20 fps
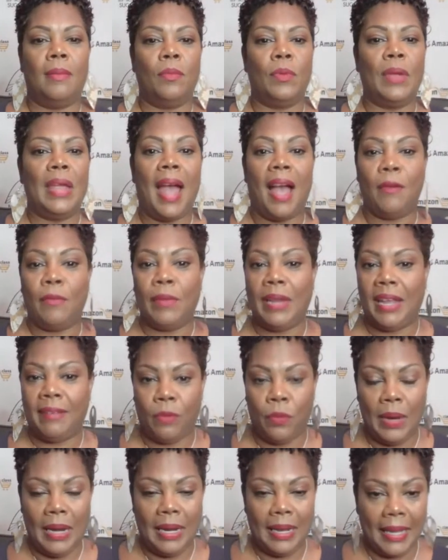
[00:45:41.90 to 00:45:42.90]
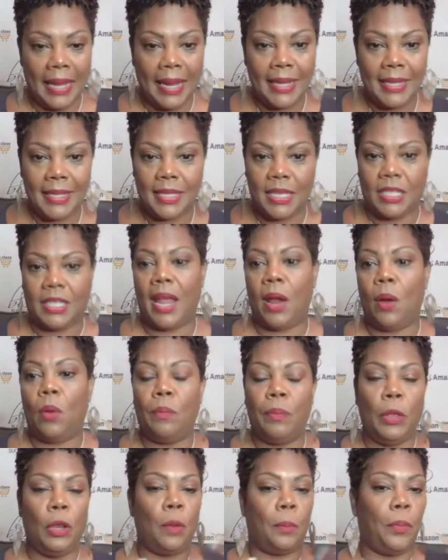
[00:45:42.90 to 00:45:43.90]
We give away links to say,
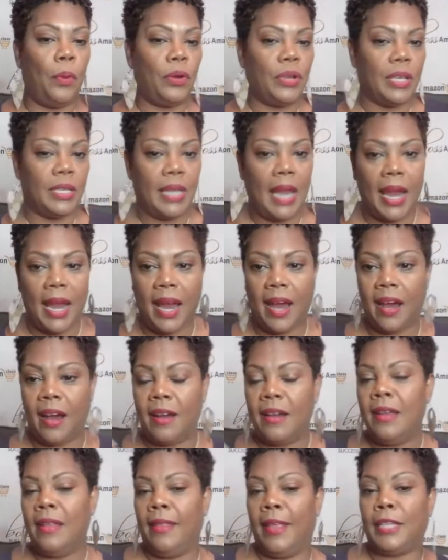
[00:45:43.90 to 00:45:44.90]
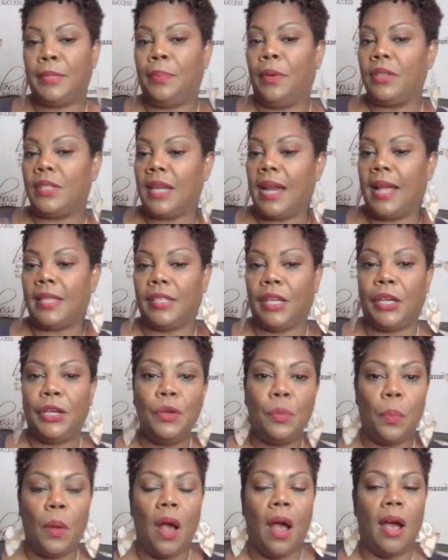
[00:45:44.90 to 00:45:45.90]
purchase here. This person has a
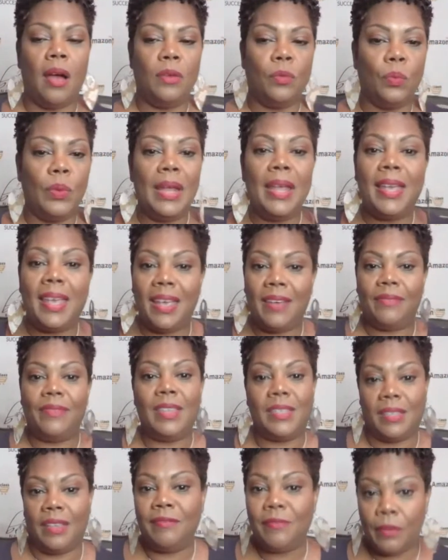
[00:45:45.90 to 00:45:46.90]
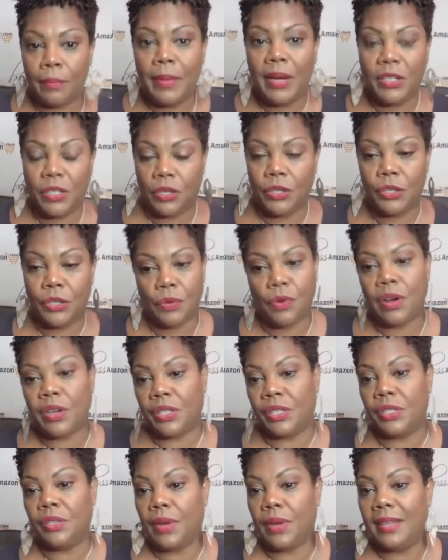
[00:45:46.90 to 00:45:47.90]
coupon. We give this information to
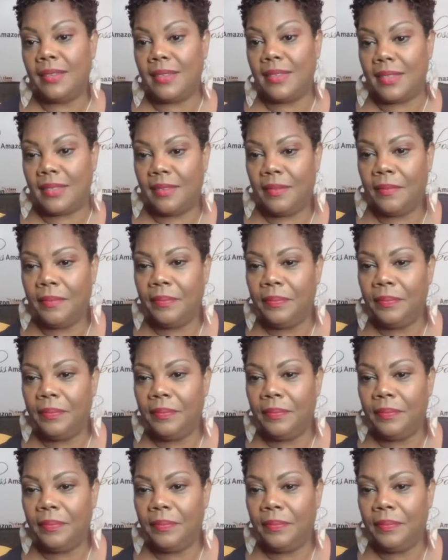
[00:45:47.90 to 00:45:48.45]
our students.